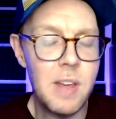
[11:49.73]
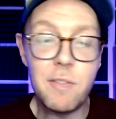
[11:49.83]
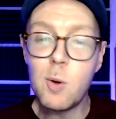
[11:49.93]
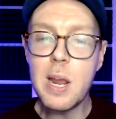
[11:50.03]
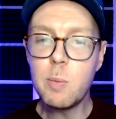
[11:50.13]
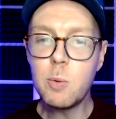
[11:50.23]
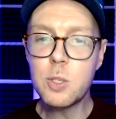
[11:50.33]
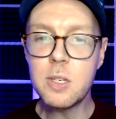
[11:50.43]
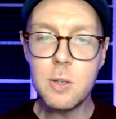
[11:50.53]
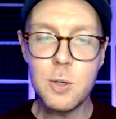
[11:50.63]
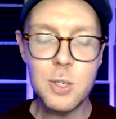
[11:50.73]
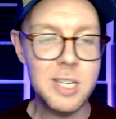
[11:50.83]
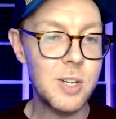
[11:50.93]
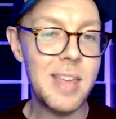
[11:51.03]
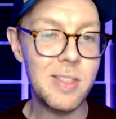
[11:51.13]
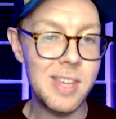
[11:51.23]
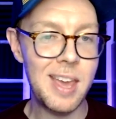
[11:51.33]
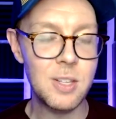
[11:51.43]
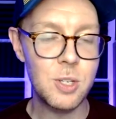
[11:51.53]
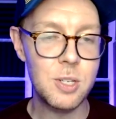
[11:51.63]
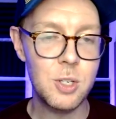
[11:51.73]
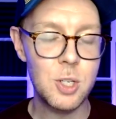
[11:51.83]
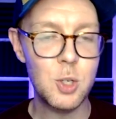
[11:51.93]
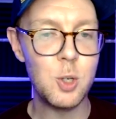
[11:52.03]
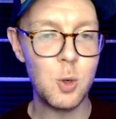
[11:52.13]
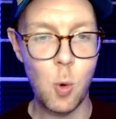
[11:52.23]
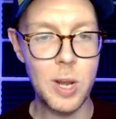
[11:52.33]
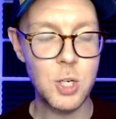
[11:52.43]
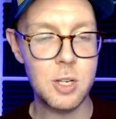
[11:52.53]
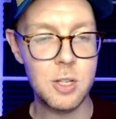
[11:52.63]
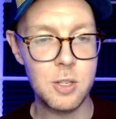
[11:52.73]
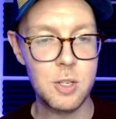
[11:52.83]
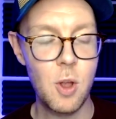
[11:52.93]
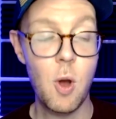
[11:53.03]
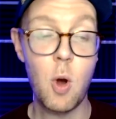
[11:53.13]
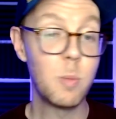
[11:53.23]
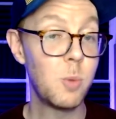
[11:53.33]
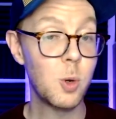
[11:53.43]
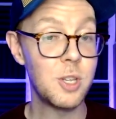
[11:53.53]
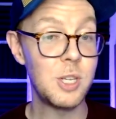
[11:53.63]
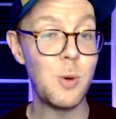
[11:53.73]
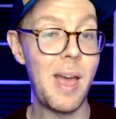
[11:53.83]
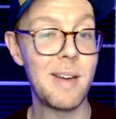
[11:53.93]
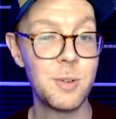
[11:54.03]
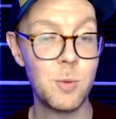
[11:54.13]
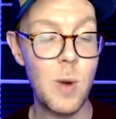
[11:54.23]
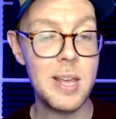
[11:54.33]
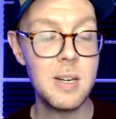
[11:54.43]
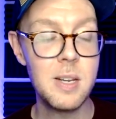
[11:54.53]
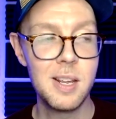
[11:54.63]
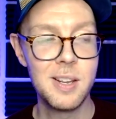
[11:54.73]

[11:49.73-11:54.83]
If you're able to get the answers to questions on books that you haven't read,